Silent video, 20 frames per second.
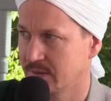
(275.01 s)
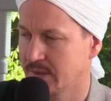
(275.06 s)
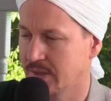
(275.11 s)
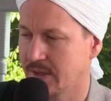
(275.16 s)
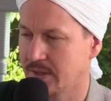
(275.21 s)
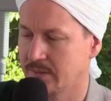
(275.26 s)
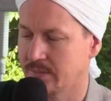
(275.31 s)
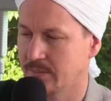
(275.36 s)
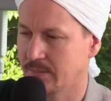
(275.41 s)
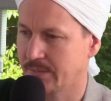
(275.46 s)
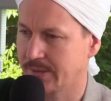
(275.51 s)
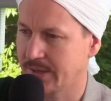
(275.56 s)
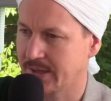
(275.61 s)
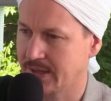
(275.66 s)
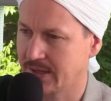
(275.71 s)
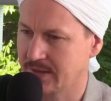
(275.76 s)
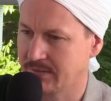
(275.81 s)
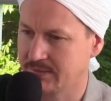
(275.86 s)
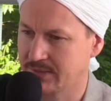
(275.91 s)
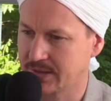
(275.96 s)
And then when we
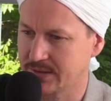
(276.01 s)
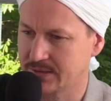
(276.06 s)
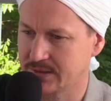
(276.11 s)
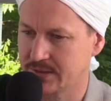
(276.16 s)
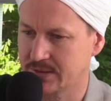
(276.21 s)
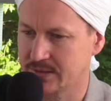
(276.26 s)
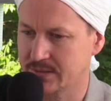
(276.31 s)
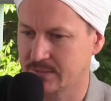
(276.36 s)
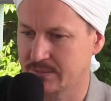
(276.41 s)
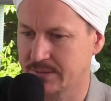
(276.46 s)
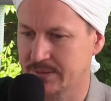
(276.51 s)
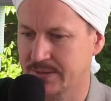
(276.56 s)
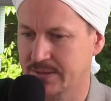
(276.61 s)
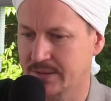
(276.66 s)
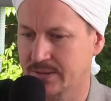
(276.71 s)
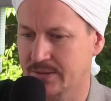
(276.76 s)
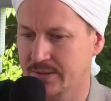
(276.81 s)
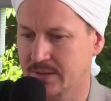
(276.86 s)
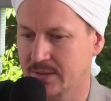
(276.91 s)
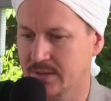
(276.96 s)
have that change in
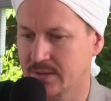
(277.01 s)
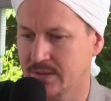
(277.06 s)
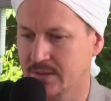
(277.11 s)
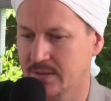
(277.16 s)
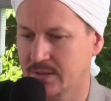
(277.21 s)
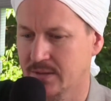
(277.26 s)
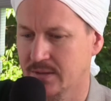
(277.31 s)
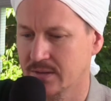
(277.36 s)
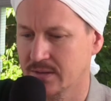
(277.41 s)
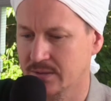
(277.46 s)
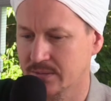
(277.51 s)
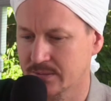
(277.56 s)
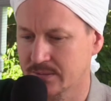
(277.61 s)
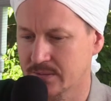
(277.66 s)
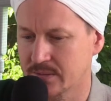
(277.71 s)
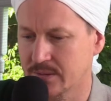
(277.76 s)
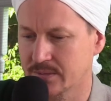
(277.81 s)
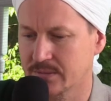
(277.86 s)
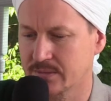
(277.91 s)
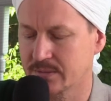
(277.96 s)
mentality, you'll
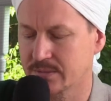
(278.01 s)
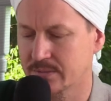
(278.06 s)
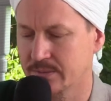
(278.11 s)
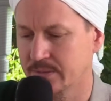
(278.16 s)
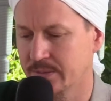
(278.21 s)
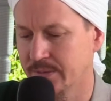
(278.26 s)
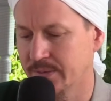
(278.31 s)
start to